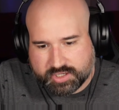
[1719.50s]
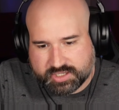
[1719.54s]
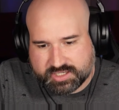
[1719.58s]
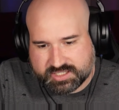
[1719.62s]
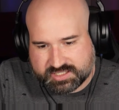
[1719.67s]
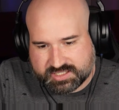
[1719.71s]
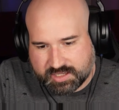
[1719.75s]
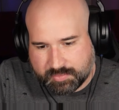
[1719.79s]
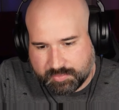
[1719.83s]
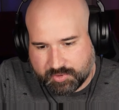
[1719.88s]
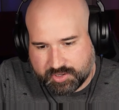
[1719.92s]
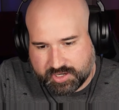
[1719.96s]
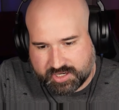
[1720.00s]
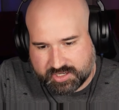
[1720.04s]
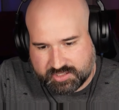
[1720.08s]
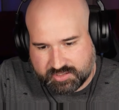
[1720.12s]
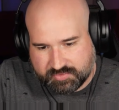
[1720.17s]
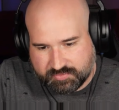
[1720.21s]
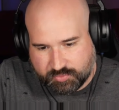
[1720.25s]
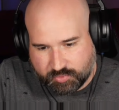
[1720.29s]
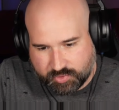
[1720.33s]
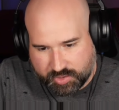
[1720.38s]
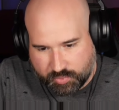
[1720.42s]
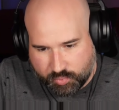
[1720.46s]
December
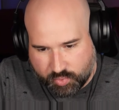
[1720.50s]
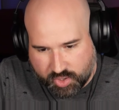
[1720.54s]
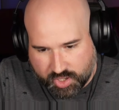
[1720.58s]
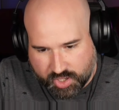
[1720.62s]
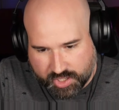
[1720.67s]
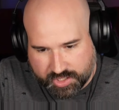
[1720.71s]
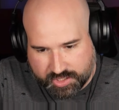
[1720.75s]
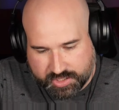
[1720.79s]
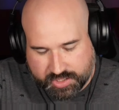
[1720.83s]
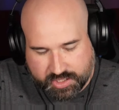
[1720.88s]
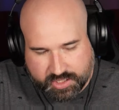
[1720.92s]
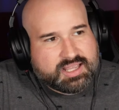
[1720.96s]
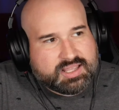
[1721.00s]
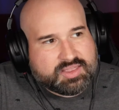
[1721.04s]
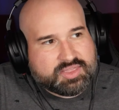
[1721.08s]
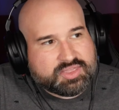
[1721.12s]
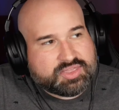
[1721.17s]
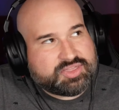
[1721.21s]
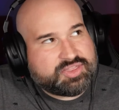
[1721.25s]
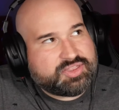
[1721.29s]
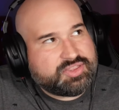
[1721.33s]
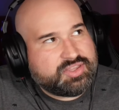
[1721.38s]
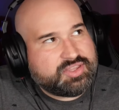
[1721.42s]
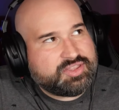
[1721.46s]
1941.
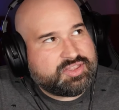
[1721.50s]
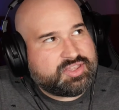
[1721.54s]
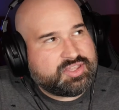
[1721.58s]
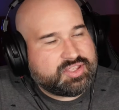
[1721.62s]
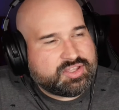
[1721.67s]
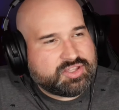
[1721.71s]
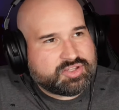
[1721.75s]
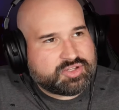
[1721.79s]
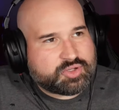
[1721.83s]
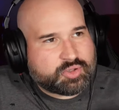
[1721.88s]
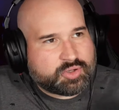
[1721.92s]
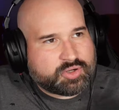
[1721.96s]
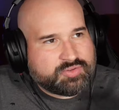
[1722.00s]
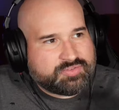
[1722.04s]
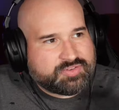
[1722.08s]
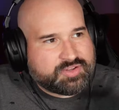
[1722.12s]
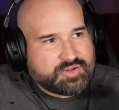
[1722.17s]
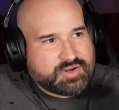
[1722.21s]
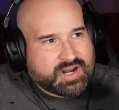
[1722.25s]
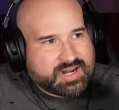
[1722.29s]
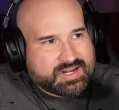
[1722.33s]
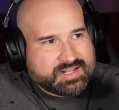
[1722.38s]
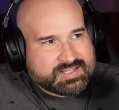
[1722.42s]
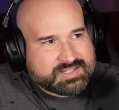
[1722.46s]
The, the, sort
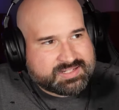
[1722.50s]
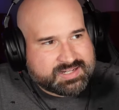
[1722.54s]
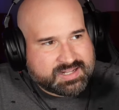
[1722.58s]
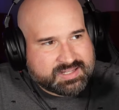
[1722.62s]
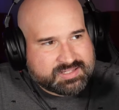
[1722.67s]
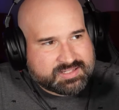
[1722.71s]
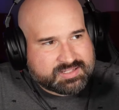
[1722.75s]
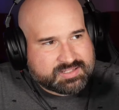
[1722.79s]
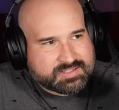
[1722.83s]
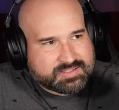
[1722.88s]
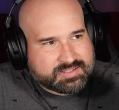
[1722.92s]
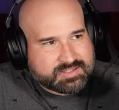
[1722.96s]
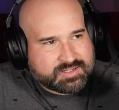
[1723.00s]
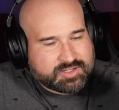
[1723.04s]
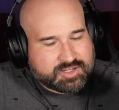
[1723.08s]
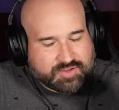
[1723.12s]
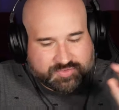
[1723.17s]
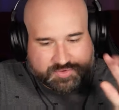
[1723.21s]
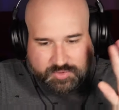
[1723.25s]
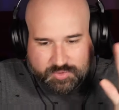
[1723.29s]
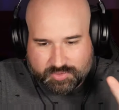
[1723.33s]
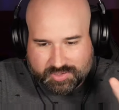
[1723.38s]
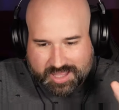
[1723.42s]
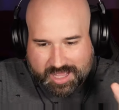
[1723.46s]
of United States,
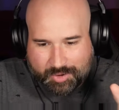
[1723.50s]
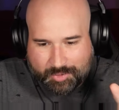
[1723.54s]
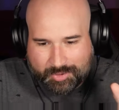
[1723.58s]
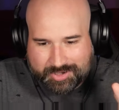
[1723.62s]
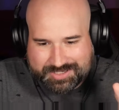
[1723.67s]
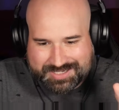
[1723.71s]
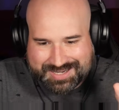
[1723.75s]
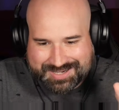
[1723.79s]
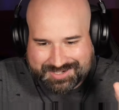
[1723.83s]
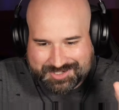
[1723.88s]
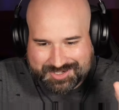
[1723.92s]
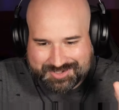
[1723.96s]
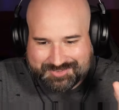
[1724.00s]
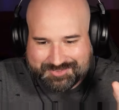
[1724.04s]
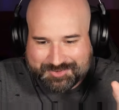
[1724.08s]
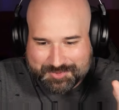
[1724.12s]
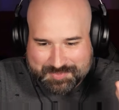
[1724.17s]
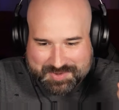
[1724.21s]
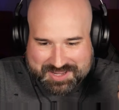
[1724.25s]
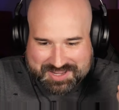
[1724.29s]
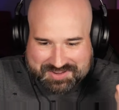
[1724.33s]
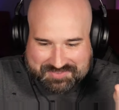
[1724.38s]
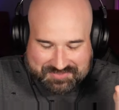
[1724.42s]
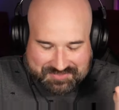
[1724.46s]
if you allow a tangent
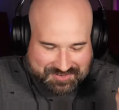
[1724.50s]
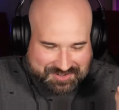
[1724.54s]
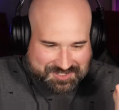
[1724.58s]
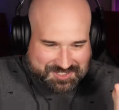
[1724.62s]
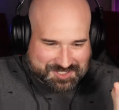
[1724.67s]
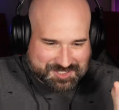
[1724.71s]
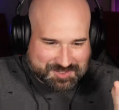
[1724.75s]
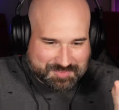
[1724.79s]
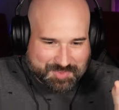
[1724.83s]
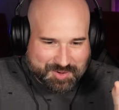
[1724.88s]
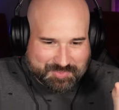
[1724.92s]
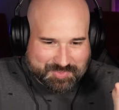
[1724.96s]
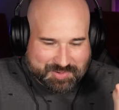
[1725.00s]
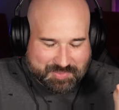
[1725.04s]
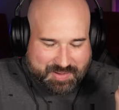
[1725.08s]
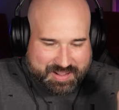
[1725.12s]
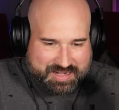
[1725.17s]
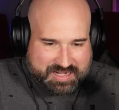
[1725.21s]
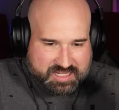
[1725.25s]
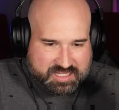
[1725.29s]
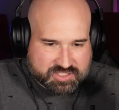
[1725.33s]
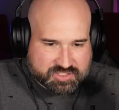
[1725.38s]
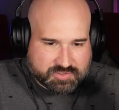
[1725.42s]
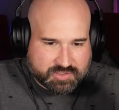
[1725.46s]
for me for just a moment
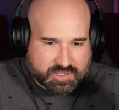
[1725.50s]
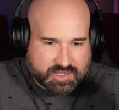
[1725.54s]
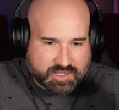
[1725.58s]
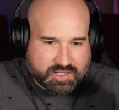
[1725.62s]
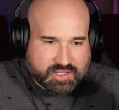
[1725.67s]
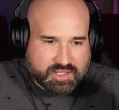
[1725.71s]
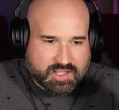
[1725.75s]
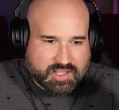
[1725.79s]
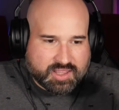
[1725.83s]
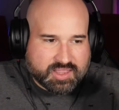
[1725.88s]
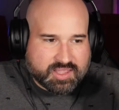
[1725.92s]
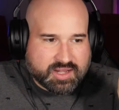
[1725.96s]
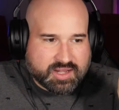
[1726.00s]
about history, the